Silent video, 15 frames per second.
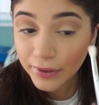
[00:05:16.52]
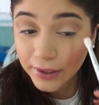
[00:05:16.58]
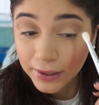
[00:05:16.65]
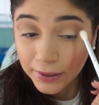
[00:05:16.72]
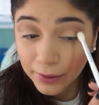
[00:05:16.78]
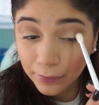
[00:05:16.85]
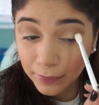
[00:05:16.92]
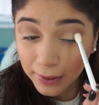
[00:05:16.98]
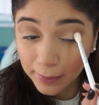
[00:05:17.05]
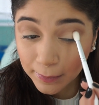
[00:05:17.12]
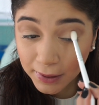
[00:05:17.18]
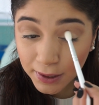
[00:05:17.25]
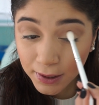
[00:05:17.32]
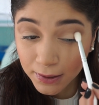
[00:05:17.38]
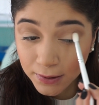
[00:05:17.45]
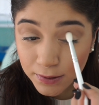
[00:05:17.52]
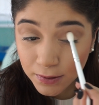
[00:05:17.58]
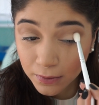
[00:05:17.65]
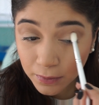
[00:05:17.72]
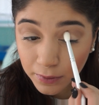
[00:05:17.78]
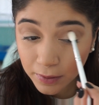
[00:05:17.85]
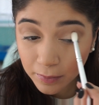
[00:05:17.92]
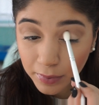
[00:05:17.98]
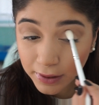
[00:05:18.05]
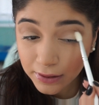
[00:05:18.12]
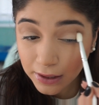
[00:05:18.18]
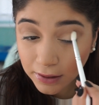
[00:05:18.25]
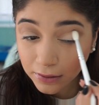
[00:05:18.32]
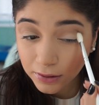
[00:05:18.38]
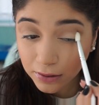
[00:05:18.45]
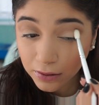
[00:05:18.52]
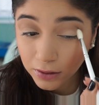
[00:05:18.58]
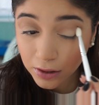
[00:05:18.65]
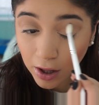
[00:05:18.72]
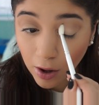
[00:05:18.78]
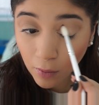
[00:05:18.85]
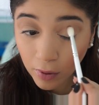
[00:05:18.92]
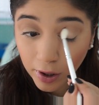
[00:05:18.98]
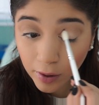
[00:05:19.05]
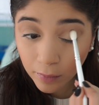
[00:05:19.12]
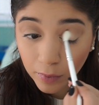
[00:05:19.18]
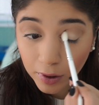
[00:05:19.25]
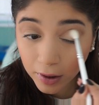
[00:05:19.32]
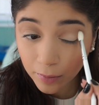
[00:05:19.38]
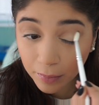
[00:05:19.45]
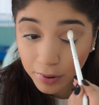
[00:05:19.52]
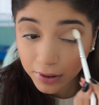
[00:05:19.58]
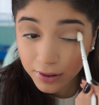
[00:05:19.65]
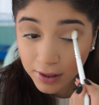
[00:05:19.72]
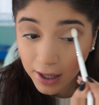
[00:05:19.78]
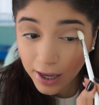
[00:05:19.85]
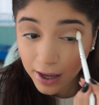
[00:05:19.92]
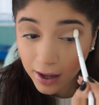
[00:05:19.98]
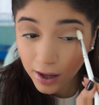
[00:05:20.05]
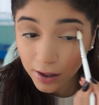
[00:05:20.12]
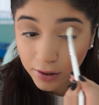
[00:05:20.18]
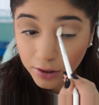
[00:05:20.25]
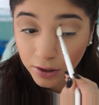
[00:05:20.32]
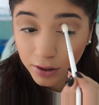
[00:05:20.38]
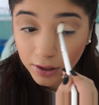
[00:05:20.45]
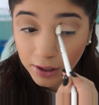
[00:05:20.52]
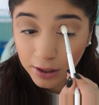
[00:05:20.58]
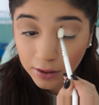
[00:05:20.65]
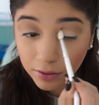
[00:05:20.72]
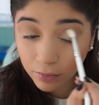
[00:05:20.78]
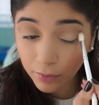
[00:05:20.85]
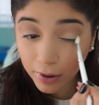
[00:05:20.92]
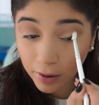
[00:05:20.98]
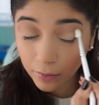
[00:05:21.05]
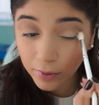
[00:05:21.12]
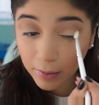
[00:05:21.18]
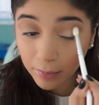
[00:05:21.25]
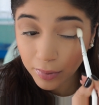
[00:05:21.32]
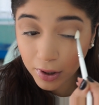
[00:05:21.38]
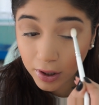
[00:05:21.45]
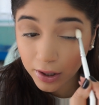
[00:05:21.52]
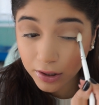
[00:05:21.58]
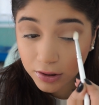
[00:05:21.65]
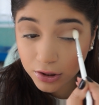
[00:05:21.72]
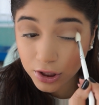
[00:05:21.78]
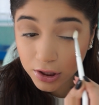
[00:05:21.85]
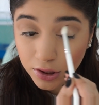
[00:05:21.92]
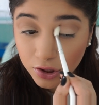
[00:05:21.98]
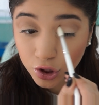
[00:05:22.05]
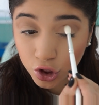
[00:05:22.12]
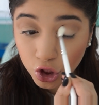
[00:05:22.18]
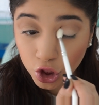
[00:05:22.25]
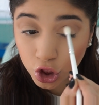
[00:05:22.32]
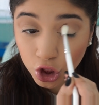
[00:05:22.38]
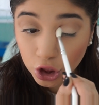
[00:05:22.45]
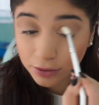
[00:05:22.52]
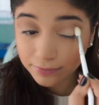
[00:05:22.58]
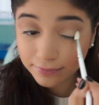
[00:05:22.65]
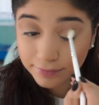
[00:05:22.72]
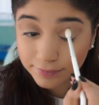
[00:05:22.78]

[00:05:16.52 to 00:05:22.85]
You know what I mean? So we're gonna bring that a little lower and we're gonna put that underneath where we put just Shh.